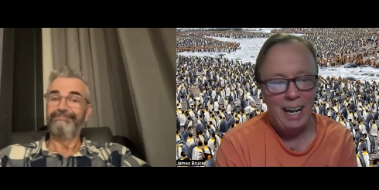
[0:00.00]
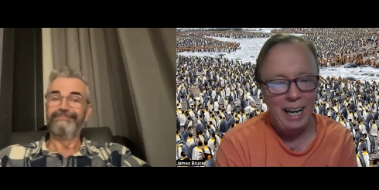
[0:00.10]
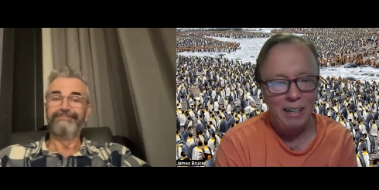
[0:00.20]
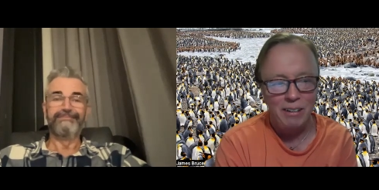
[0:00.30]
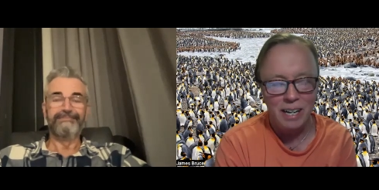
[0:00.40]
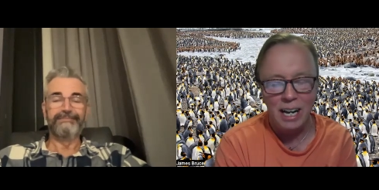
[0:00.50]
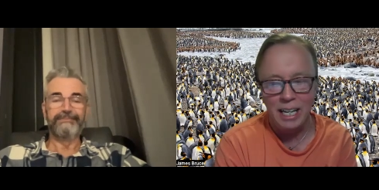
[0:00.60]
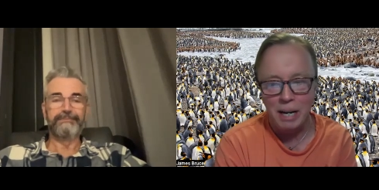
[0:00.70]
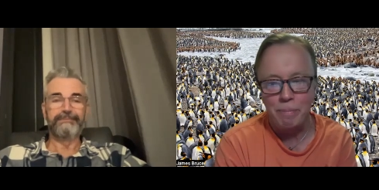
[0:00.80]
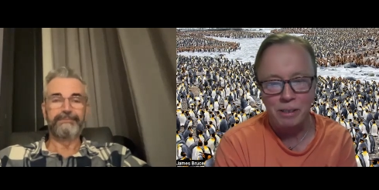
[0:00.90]
Speaker 1: eight or nine
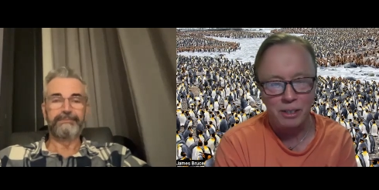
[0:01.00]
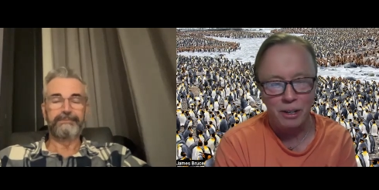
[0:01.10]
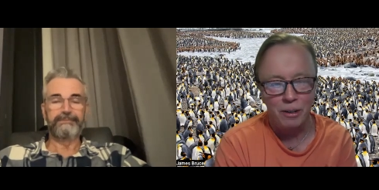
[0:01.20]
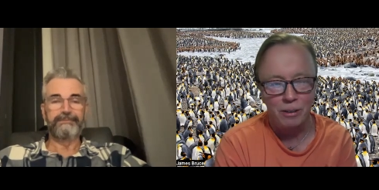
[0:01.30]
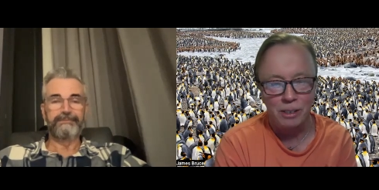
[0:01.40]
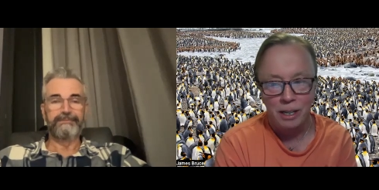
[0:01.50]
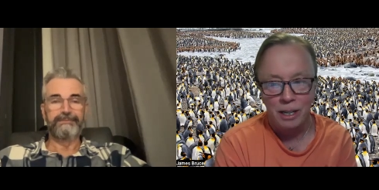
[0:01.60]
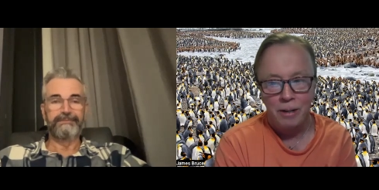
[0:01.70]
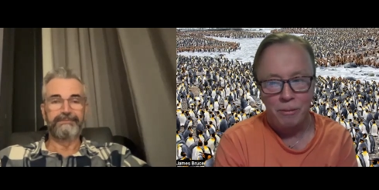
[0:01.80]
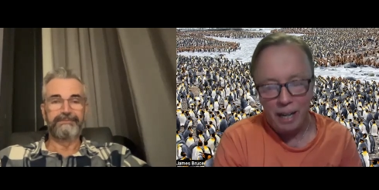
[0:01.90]
episodes.
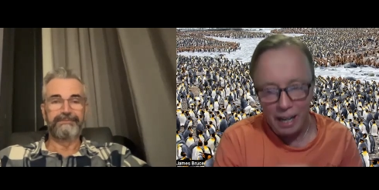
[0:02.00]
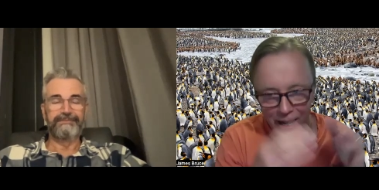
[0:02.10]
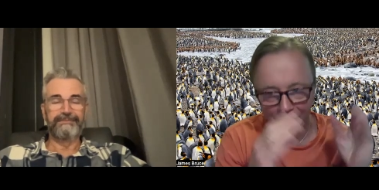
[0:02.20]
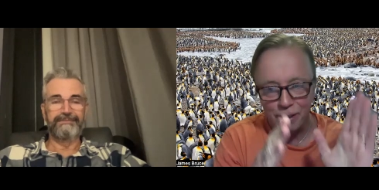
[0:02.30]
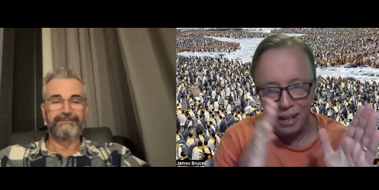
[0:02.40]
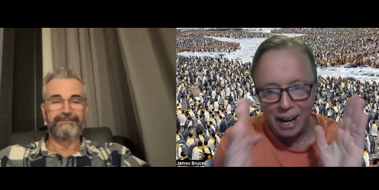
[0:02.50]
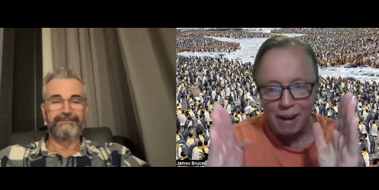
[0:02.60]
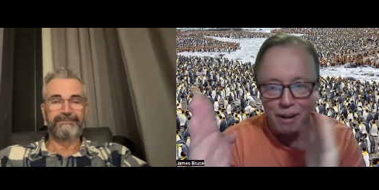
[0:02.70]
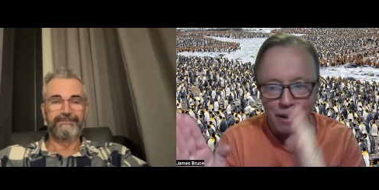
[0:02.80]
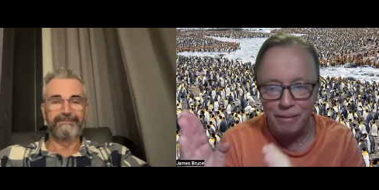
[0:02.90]
Every
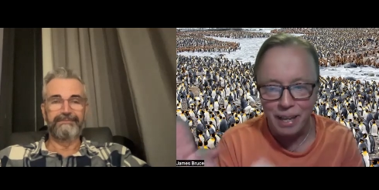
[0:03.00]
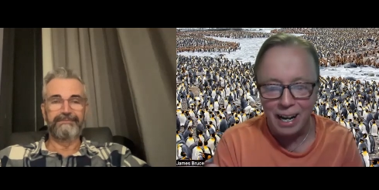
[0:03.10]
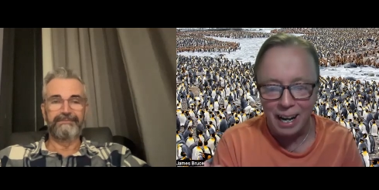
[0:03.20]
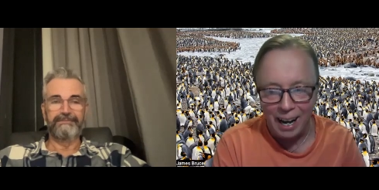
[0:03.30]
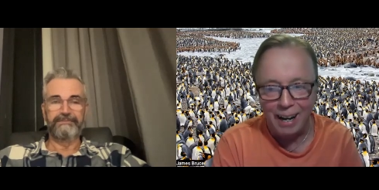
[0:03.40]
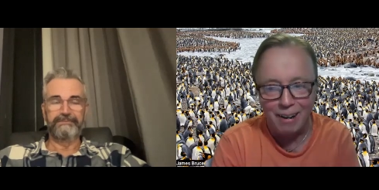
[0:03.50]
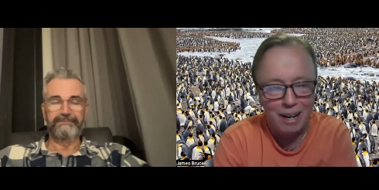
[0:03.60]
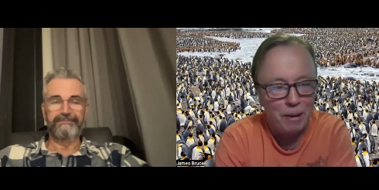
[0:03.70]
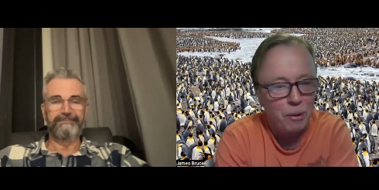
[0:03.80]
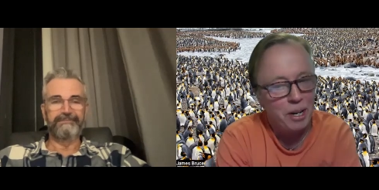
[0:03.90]
era of that hair,
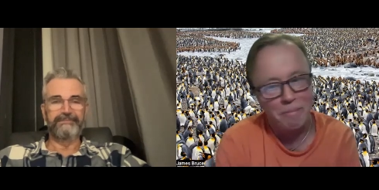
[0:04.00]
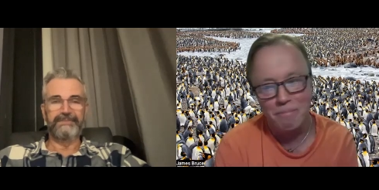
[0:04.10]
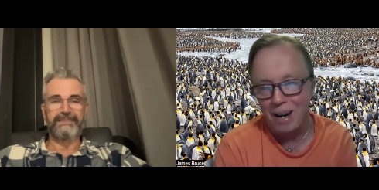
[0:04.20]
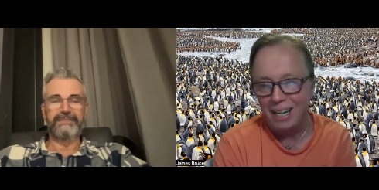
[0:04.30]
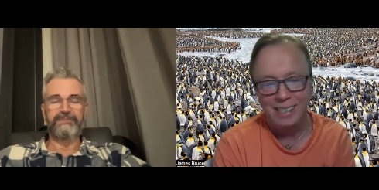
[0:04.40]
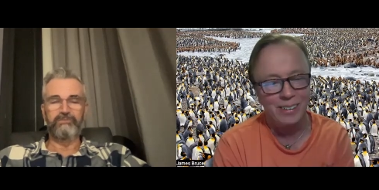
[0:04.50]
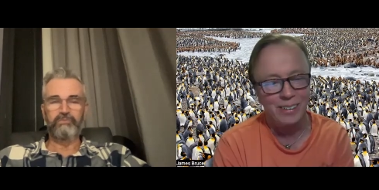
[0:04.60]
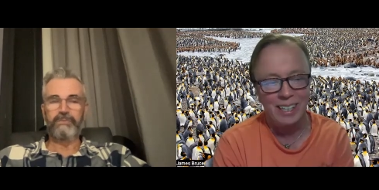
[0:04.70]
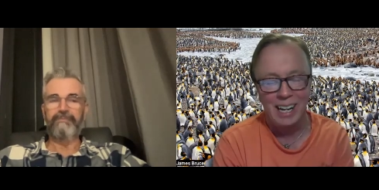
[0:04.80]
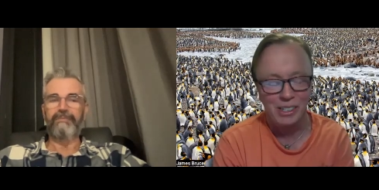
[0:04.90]
I wouldn't mind
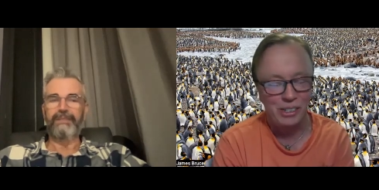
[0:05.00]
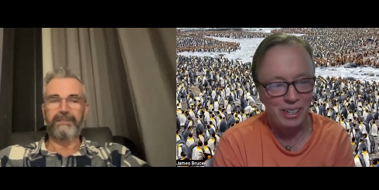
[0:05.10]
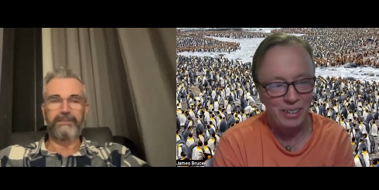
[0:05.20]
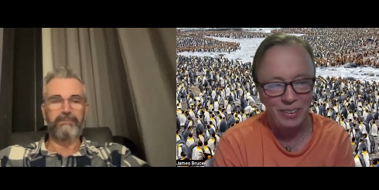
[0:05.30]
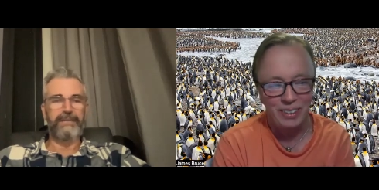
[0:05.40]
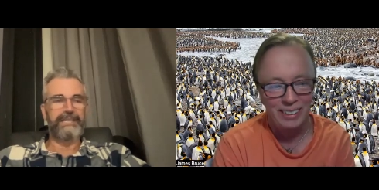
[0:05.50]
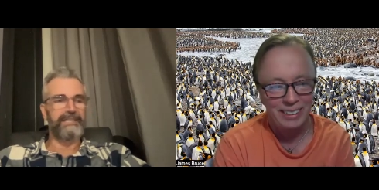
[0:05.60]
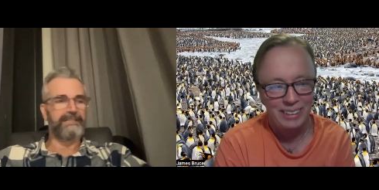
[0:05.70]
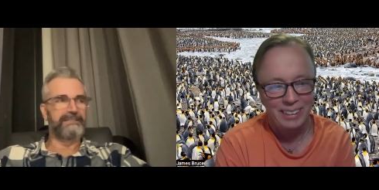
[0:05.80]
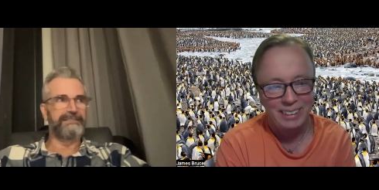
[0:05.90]
doing that show.
Speaker 2: Yeah,
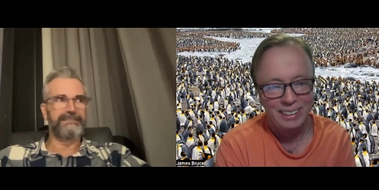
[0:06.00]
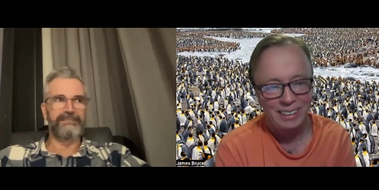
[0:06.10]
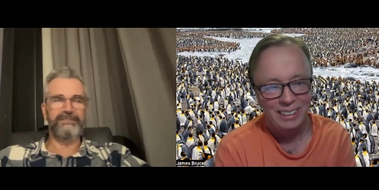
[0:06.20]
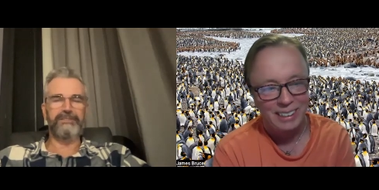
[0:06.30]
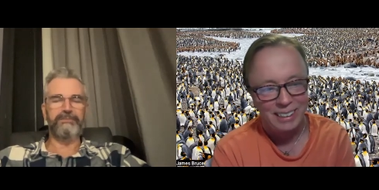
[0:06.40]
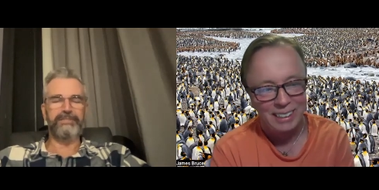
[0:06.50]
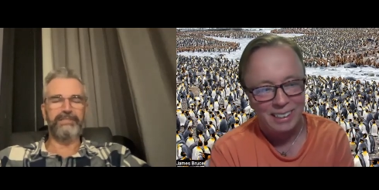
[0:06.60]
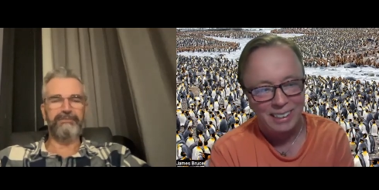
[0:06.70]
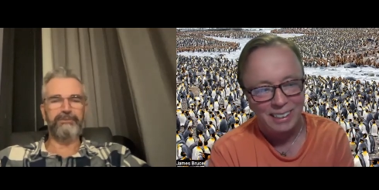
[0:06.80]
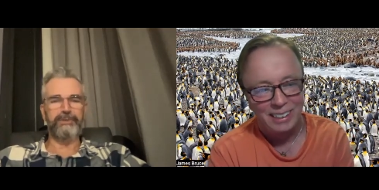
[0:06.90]
there's some stuff
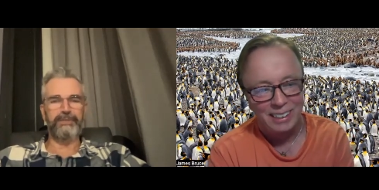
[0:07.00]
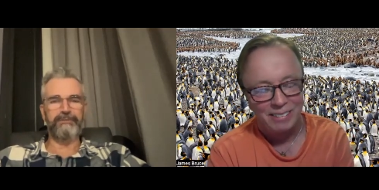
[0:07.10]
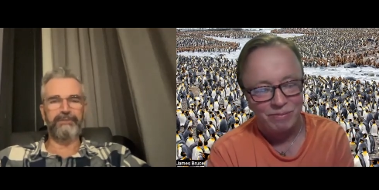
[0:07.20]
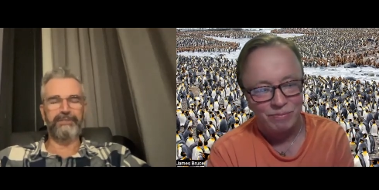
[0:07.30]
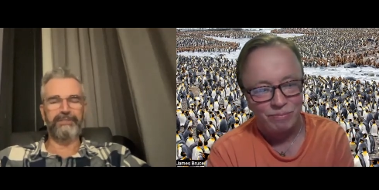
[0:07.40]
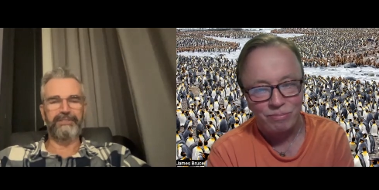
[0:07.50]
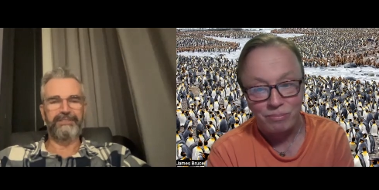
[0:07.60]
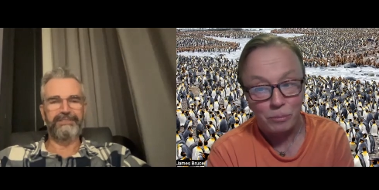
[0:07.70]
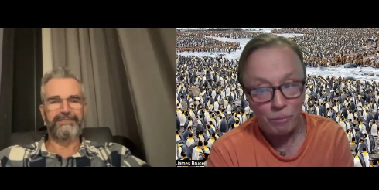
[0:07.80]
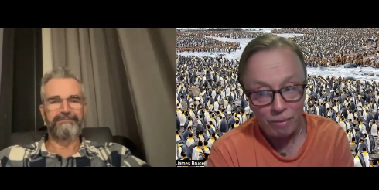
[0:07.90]
to work with.
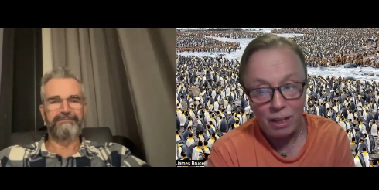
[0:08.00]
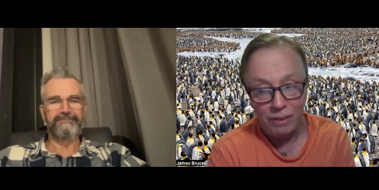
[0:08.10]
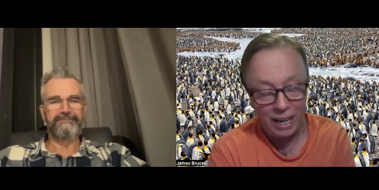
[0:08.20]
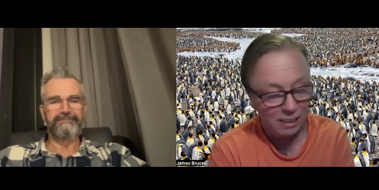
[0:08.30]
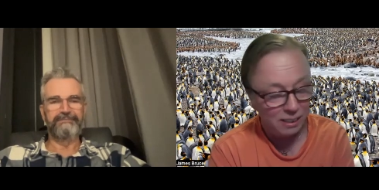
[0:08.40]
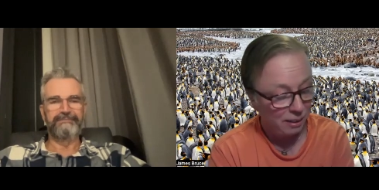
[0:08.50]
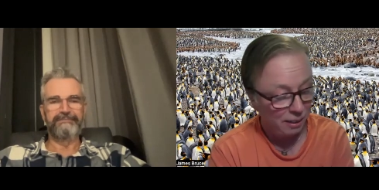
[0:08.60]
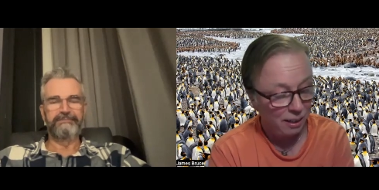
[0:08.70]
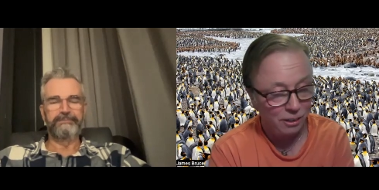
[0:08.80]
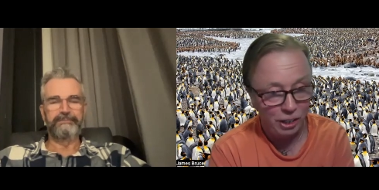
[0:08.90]
Speaker 1: That's
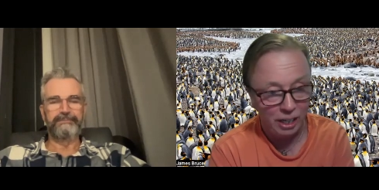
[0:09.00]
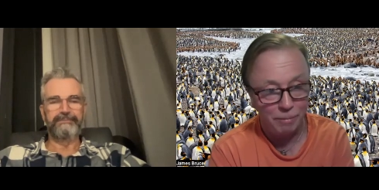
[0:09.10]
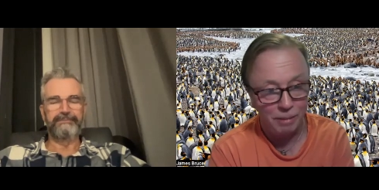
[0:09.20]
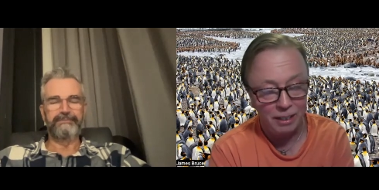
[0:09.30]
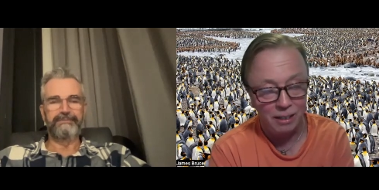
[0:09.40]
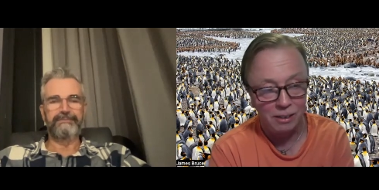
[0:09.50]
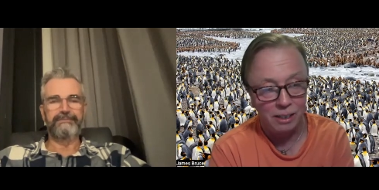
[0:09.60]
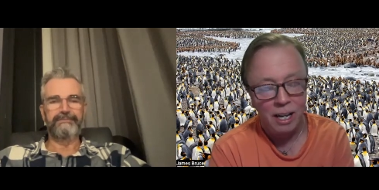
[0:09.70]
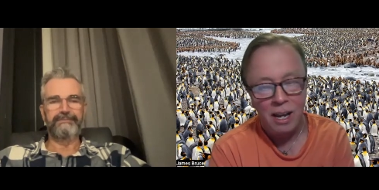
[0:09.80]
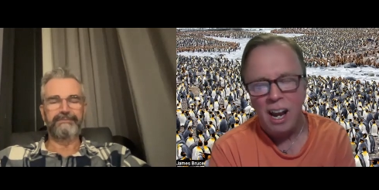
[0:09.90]
legitimately there's a
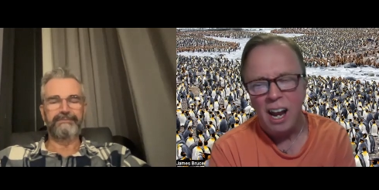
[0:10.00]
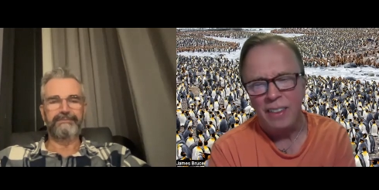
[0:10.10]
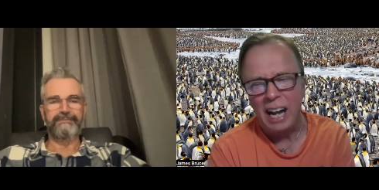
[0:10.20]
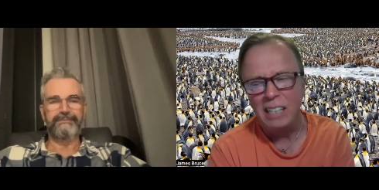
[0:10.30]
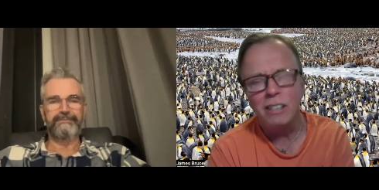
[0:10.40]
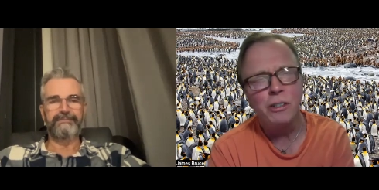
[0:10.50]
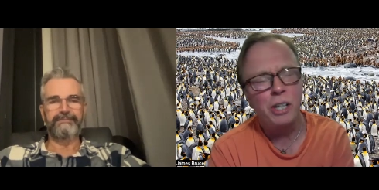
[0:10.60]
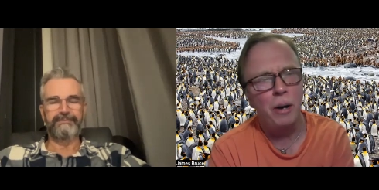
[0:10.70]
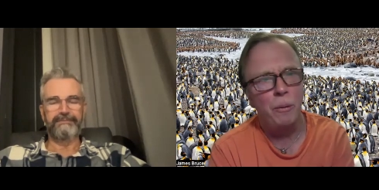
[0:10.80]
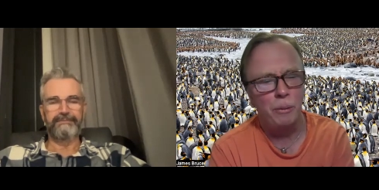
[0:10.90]
that's a
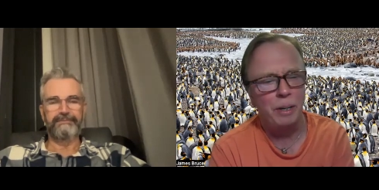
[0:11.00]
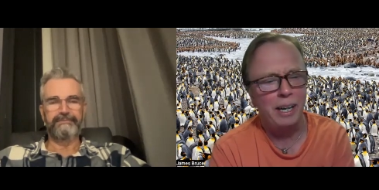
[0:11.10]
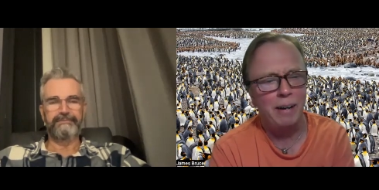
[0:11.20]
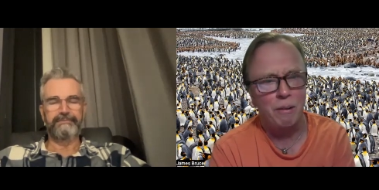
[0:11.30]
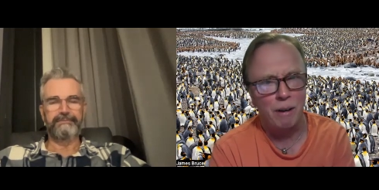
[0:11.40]
show where we get